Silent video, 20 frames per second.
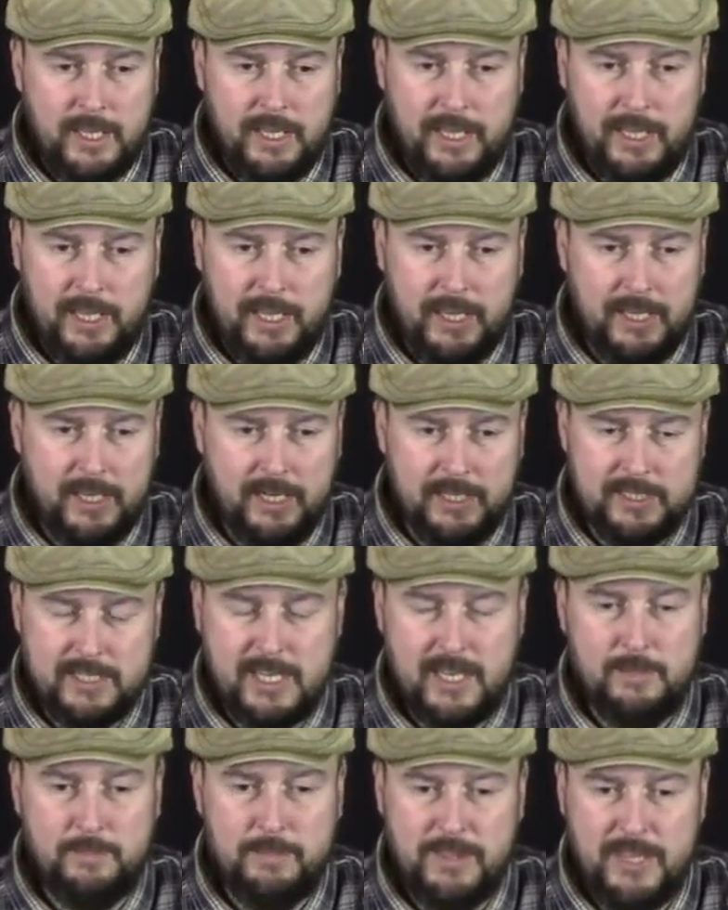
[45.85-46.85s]
And on
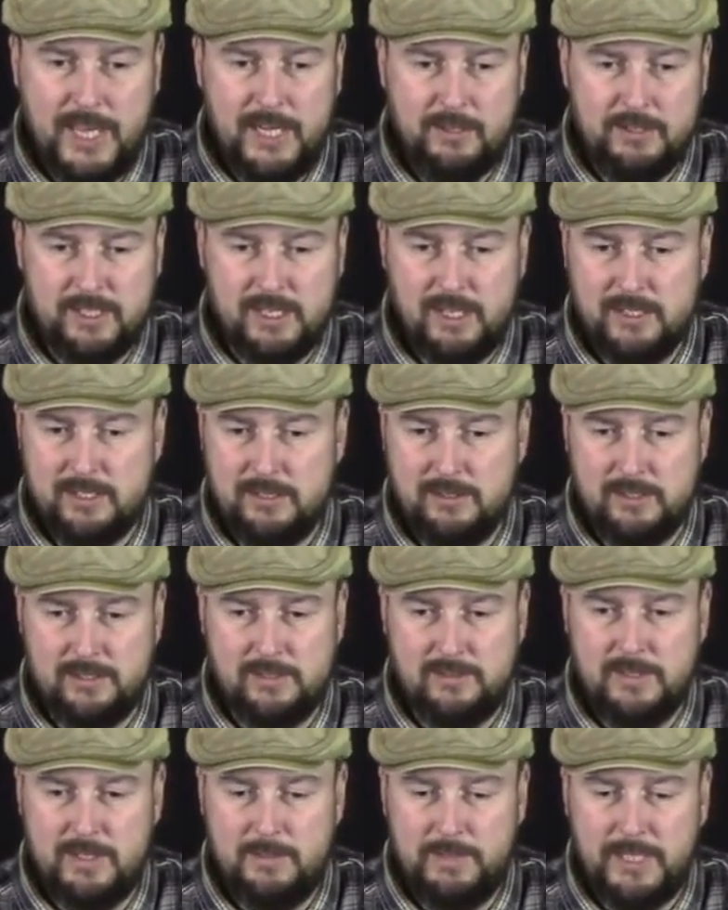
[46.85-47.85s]
top of that, it was also
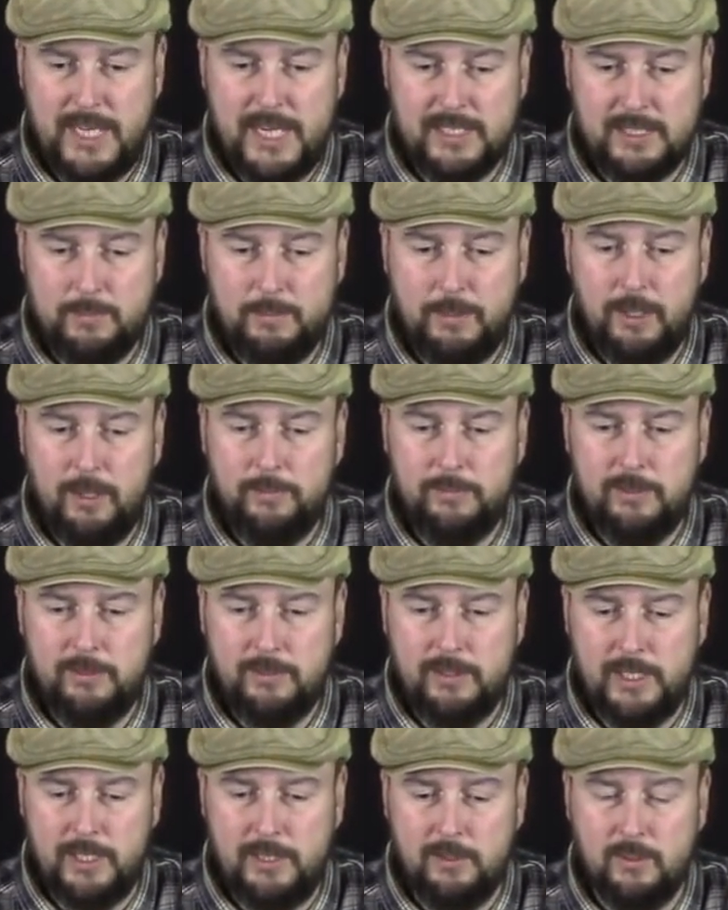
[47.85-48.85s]
extremely hot. The bulbs
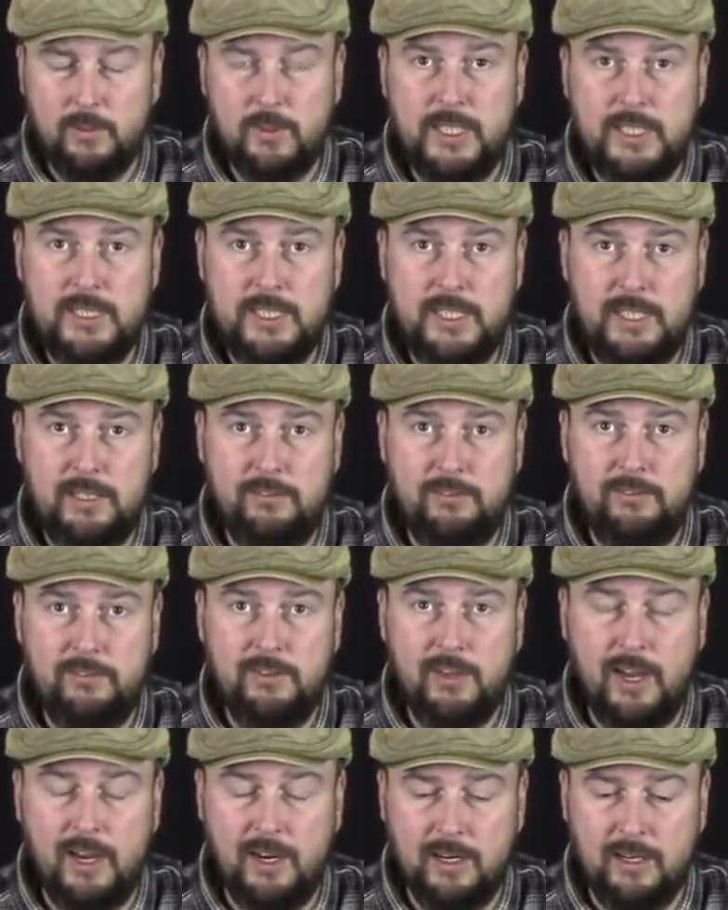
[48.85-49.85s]
that go in these
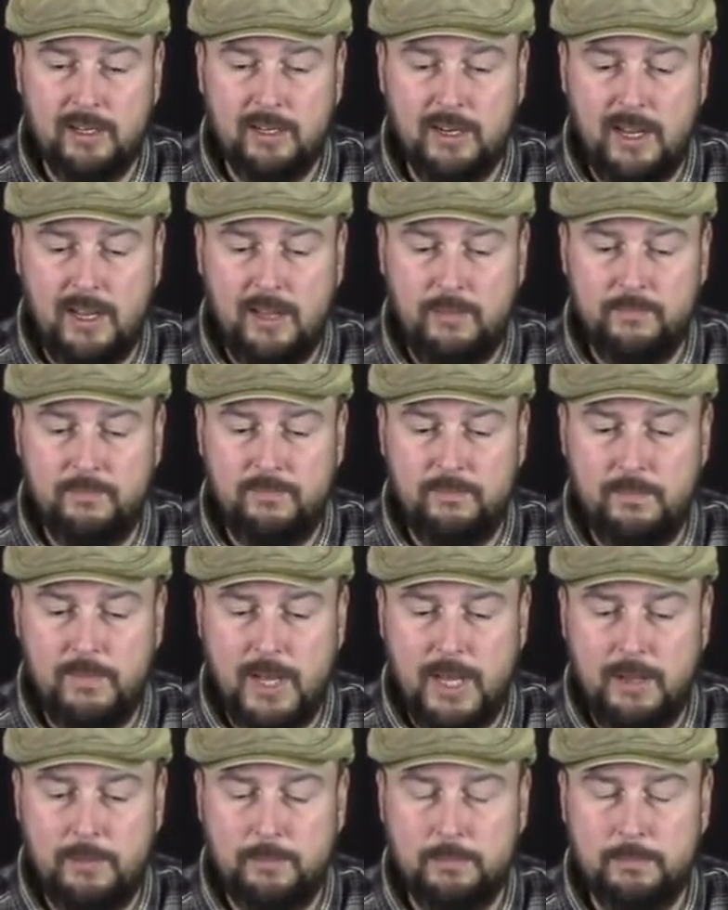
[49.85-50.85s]
are
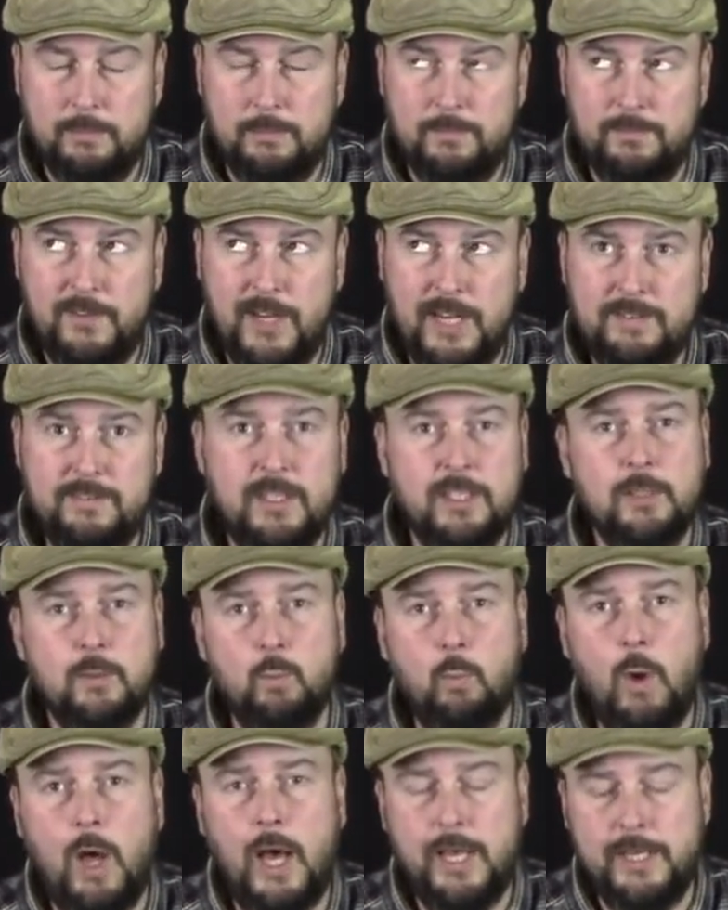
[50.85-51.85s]

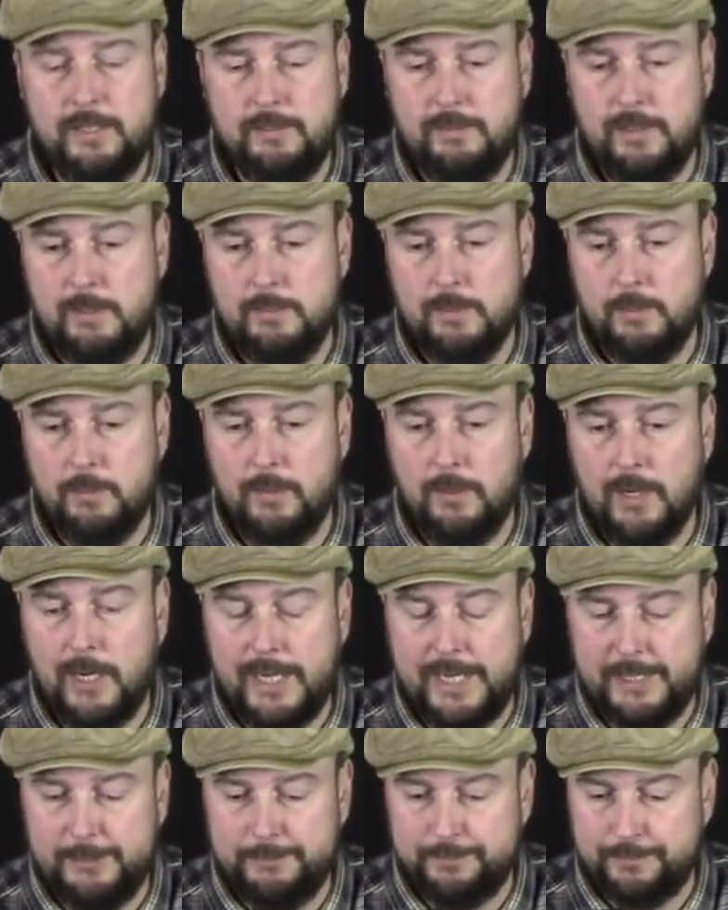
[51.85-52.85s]
500 watt, if I remember
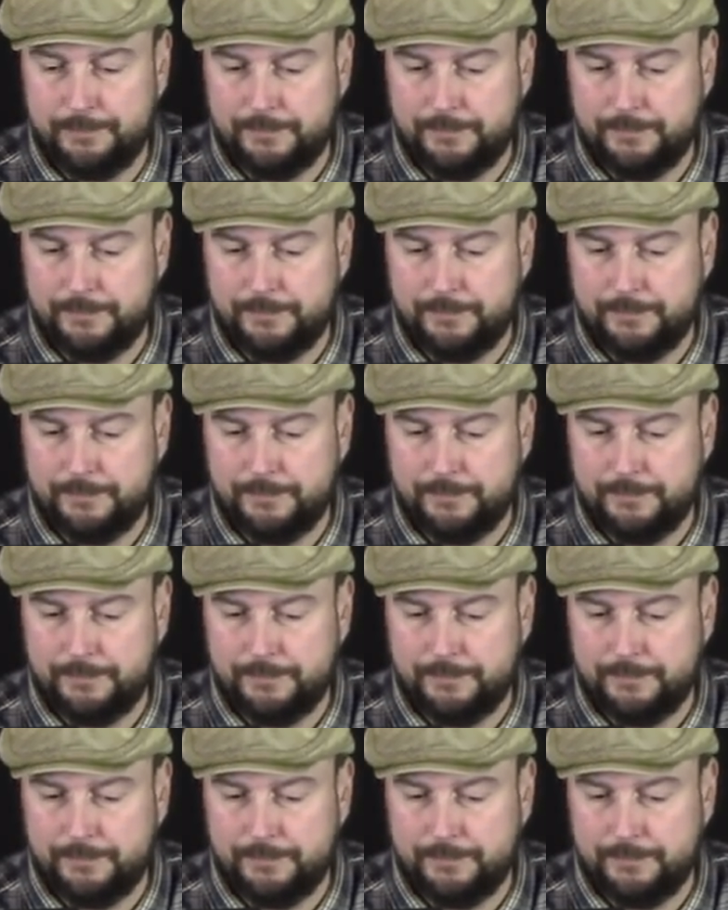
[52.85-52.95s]
right.